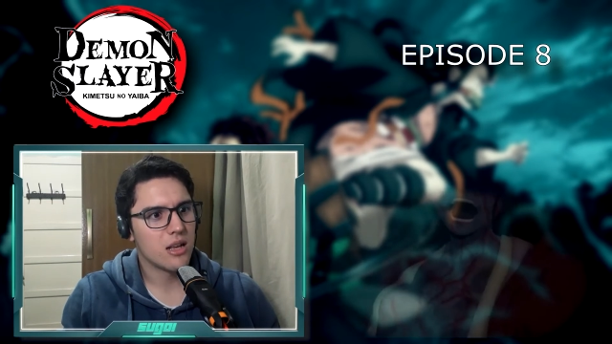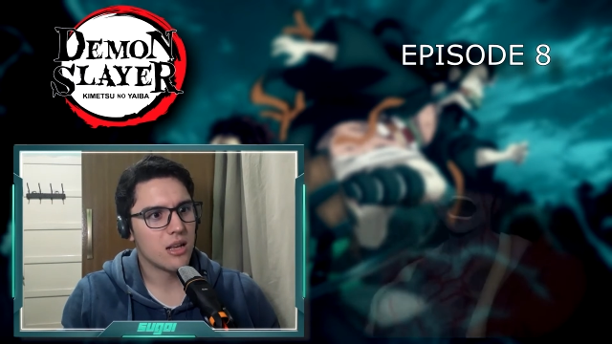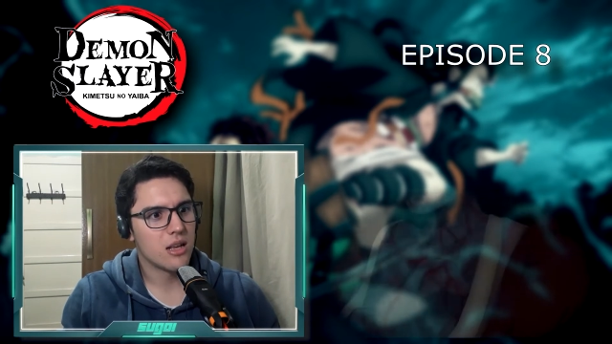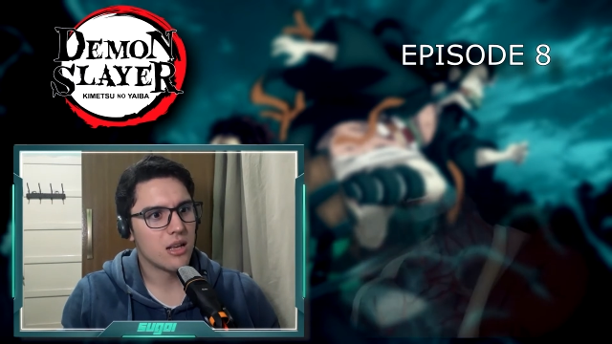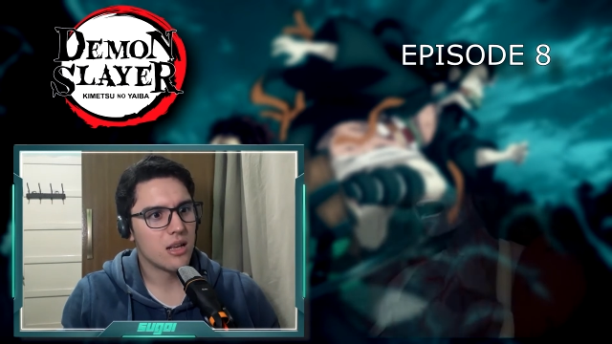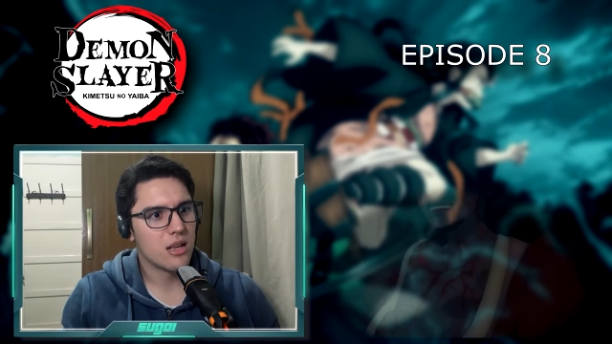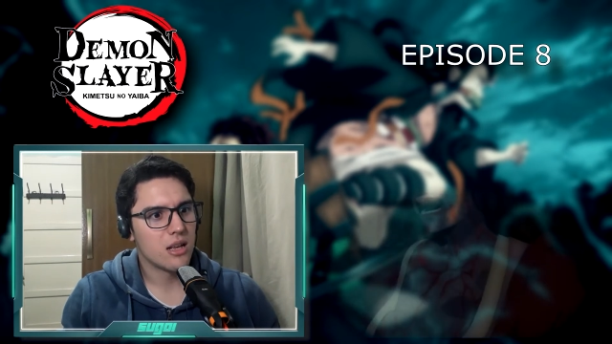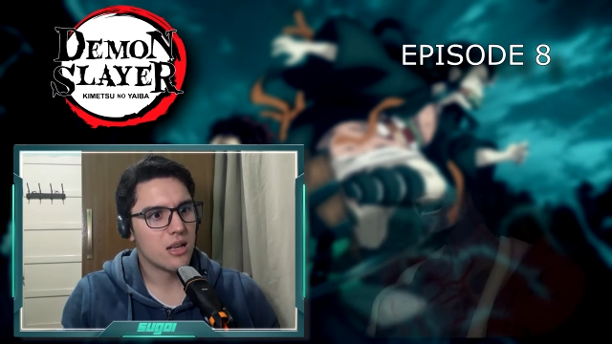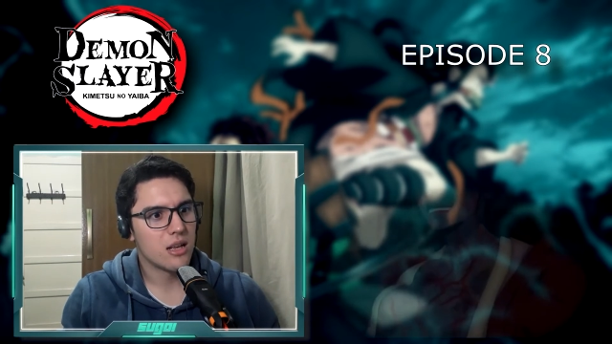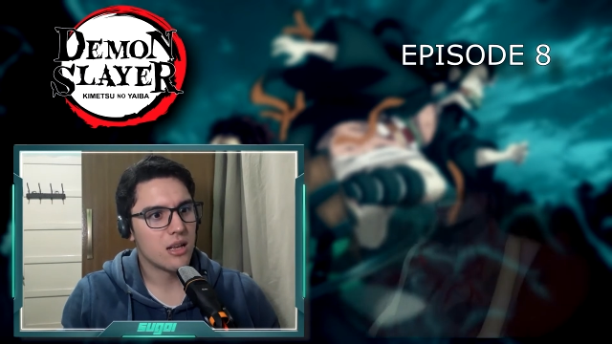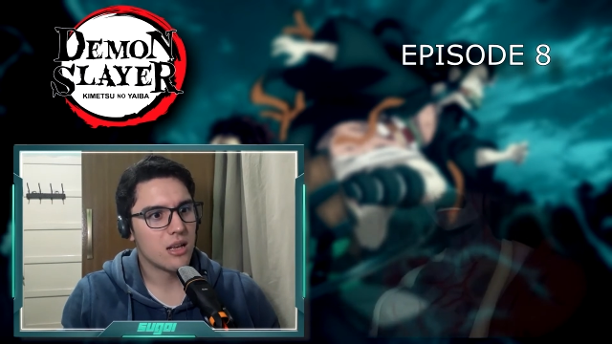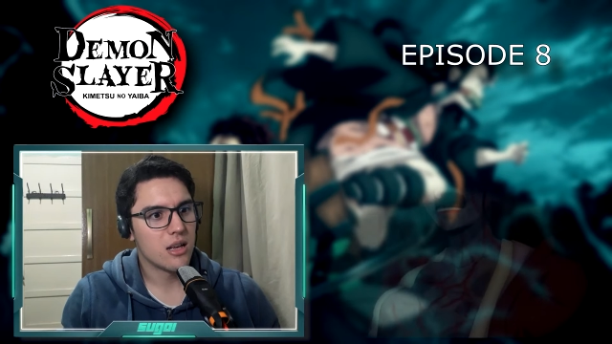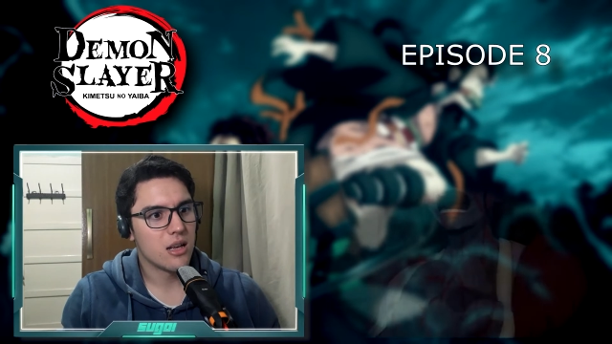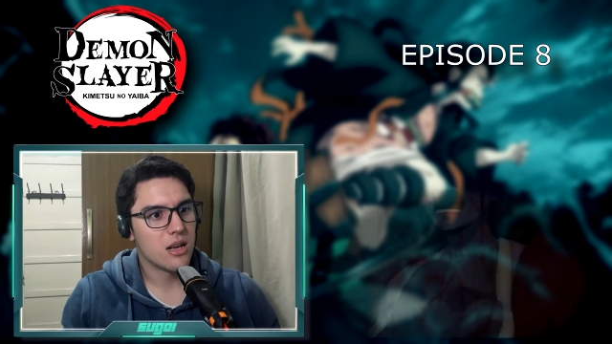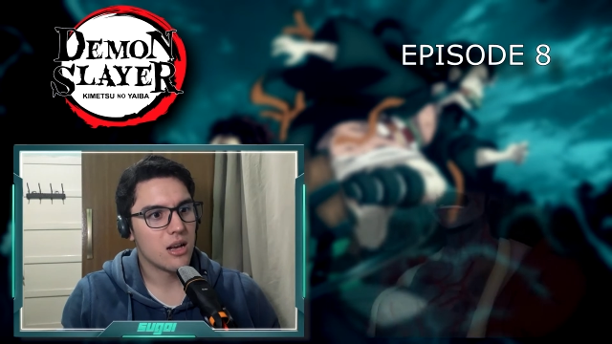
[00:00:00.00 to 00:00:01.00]

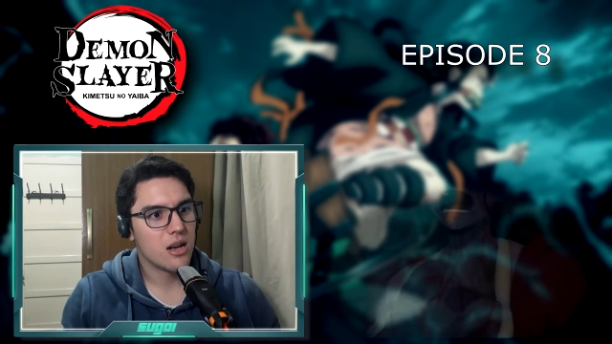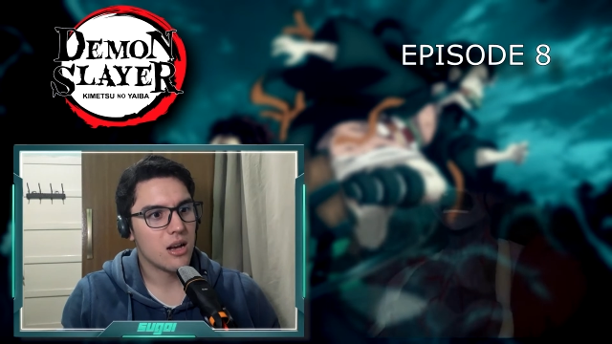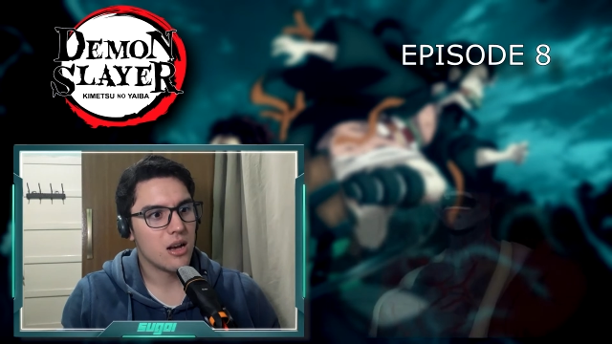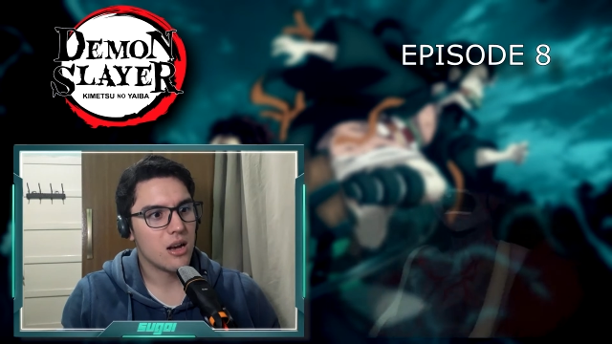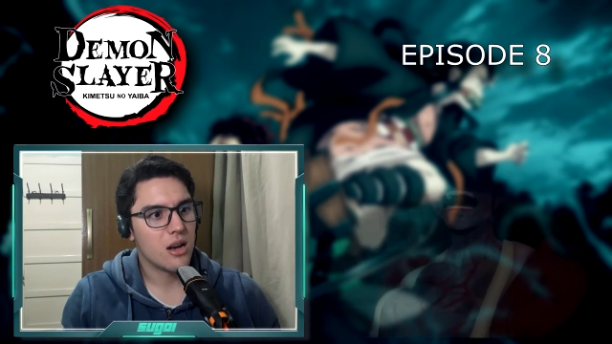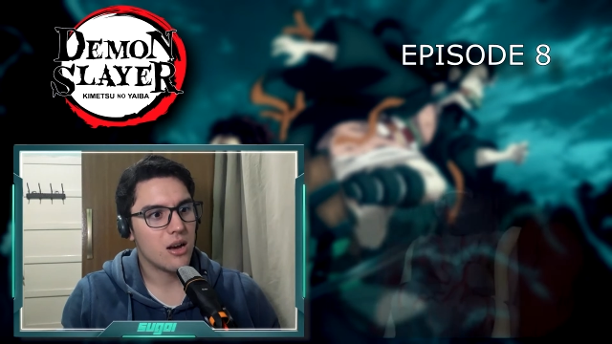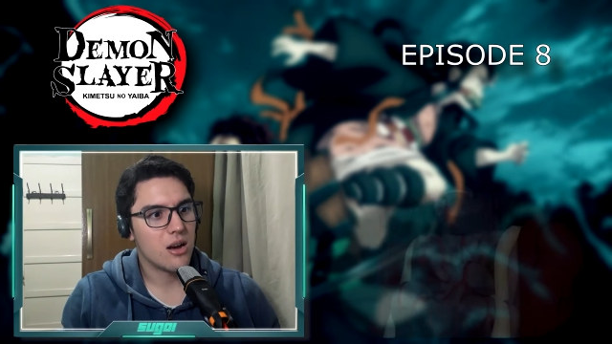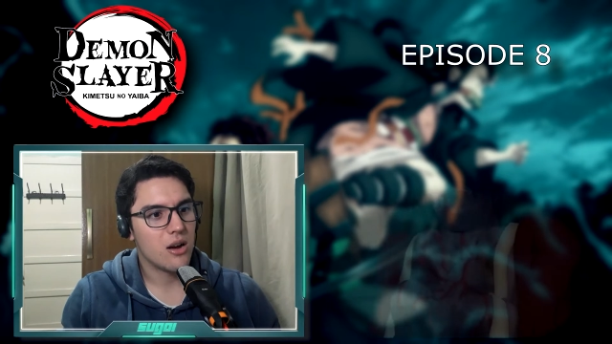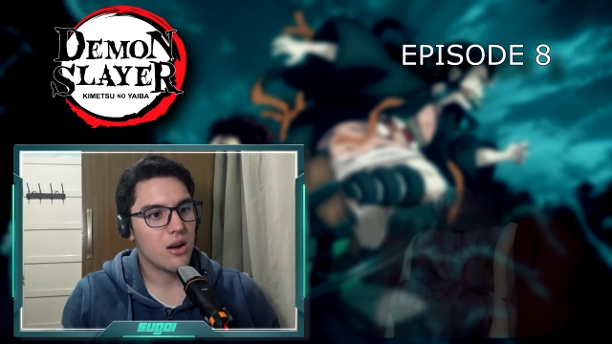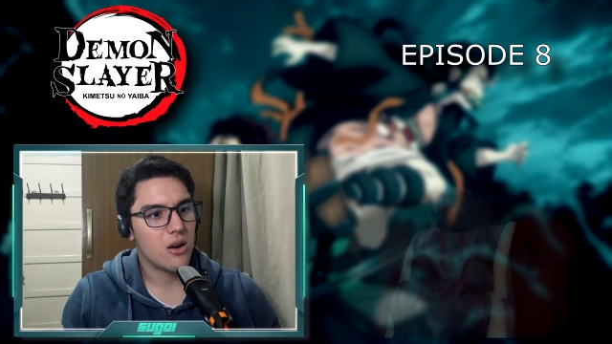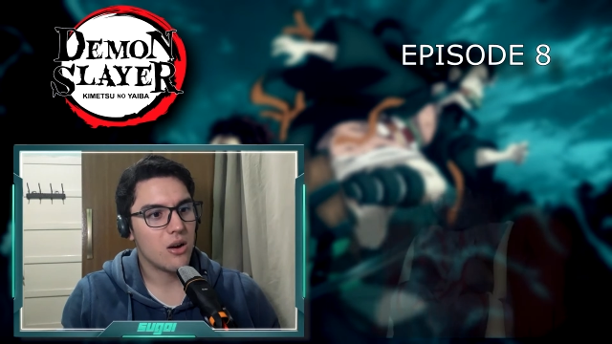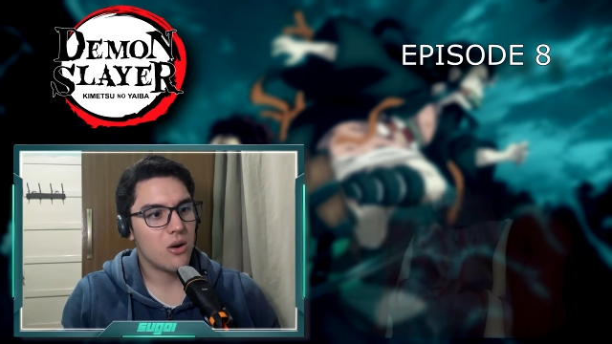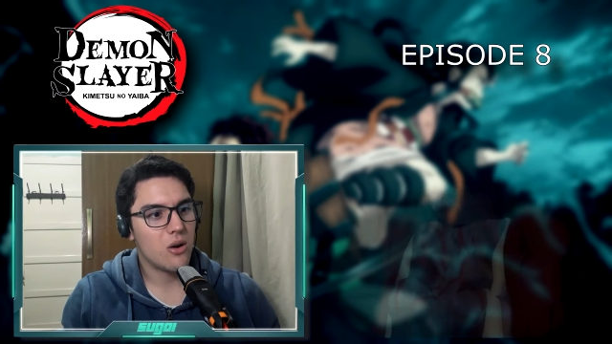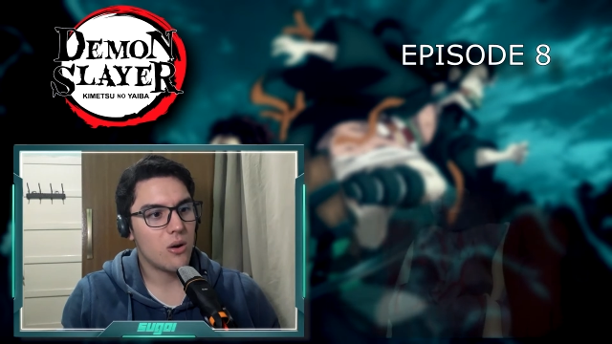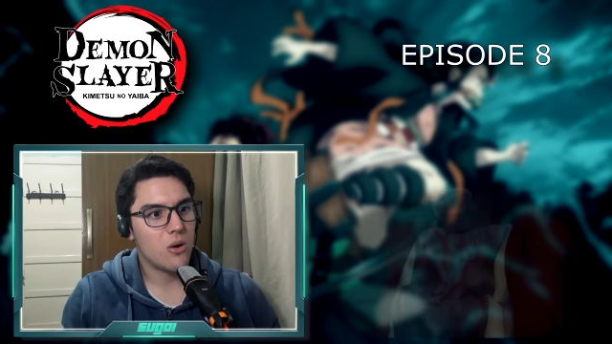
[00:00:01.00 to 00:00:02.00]

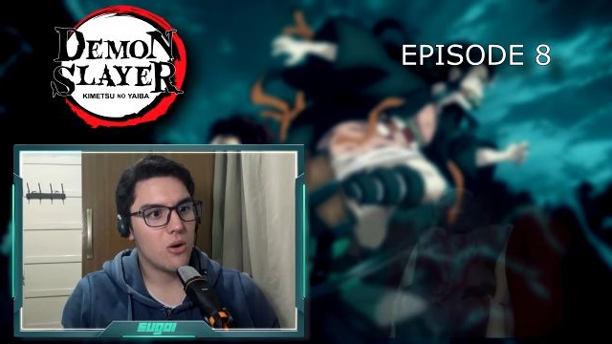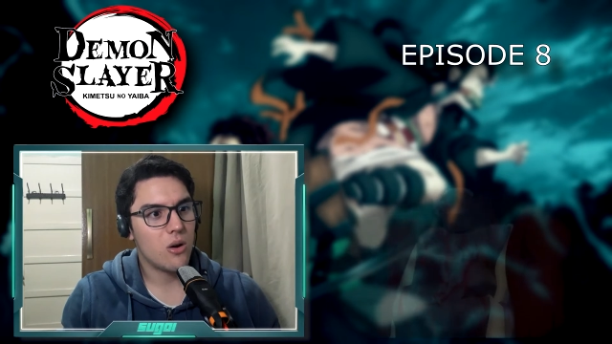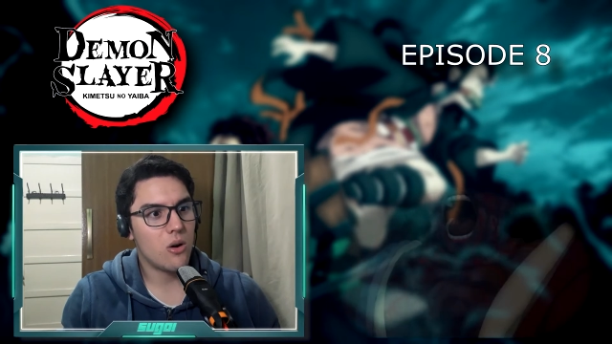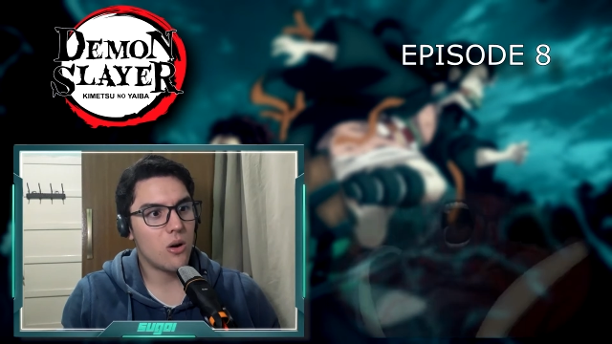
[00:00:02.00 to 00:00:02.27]
[no speech]